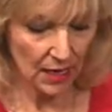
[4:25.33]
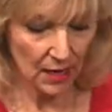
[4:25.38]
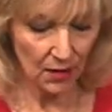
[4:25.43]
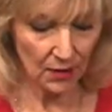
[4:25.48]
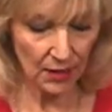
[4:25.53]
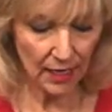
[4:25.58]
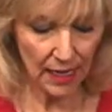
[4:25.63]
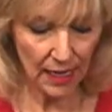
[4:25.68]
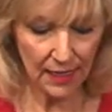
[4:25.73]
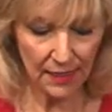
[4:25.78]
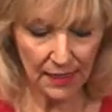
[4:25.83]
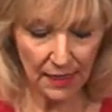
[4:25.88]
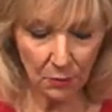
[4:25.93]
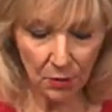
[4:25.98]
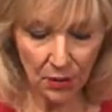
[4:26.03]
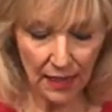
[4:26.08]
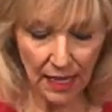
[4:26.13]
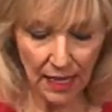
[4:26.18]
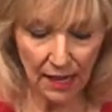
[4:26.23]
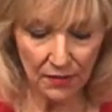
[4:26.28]
Okay, and then we're
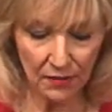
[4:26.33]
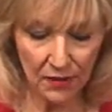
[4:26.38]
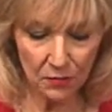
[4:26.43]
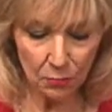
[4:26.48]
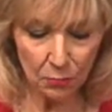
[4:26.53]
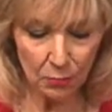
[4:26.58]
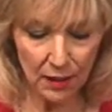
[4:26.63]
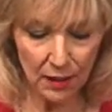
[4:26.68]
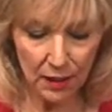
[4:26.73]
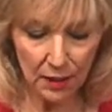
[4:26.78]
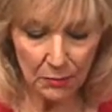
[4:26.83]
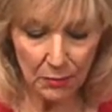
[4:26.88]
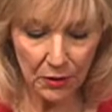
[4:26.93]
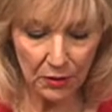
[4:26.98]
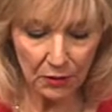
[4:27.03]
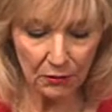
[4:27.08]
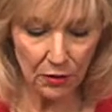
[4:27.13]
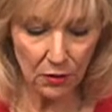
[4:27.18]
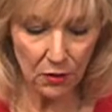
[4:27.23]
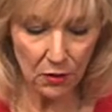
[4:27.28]
going to have this really
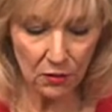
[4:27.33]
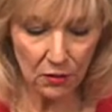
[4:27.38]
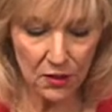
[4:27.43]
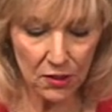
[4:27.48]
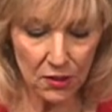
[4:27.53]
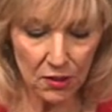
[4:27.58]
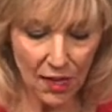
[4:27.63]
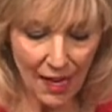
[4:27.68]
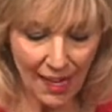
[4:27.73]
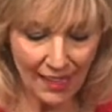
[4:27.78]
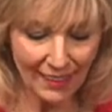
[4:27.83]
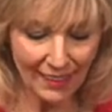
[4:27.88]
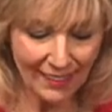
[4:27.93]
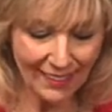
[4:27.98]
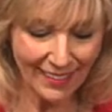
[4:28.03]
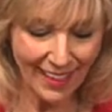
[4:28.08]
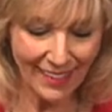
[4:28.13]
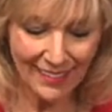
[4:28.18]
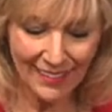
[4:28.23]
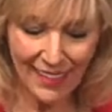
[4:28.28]
beautiful coleslaw. And
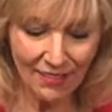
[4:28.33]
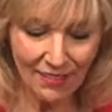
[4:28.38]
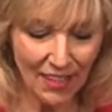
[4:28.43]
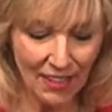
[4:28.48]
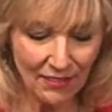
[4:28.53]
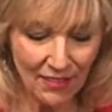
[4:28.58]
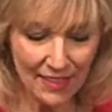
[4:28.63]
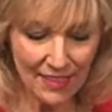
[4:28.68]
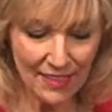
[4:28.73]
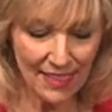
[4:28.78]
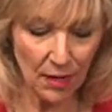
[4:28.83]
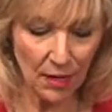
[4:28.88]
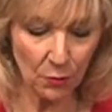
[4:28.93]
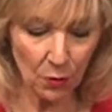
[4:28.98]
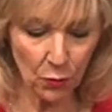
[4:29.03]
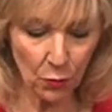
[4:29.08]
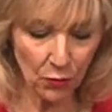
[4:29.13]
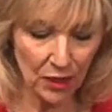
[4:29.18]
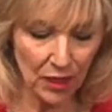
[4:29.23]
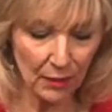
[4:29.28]
I love having the sour
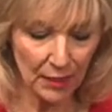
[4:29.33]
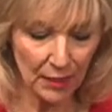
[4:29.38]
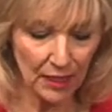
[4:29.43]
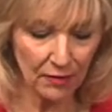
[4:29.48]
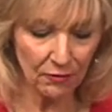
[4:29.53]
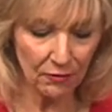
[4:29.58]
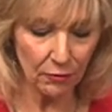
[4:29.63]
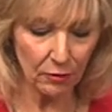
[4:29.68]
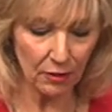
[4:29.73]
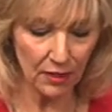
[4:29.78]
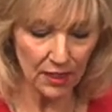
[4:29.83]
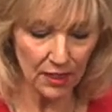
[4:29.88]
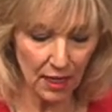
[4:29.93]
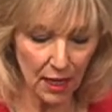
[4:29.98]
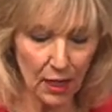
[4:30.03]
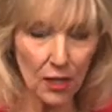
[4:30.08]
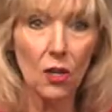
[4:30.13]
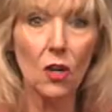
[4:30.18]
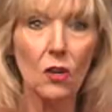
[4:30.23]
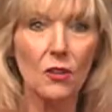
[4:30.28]
cream in it for a
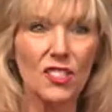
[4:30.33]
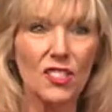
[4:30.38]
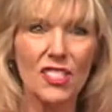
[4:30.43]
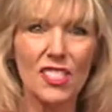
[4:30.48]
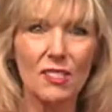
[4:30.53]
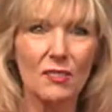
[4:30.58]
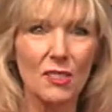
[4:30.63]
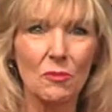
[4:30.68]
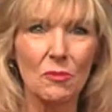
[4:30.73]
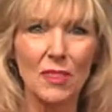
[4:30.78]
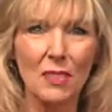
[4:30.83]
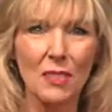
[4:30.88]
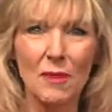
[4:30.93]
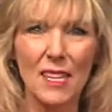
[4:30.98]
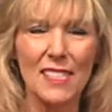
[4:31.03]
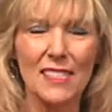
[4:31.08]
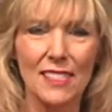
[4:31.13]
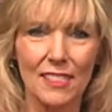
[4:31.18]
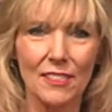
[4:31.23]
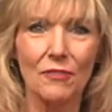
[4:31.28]
taco. It really
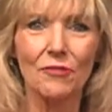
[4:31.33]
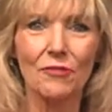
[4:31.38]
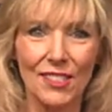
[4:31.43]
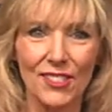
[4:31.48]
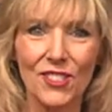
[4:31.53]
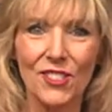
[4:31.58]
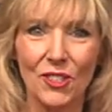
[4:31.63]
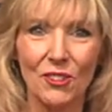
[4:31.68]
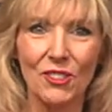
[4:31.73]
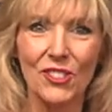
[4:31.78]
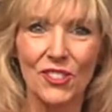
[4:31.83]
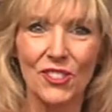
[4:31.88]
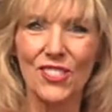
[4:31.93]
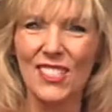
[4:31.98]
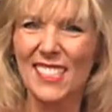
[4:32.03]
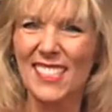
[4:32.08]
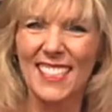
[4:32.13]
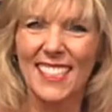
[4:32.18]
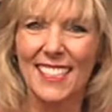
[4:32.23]
makes a difference. It just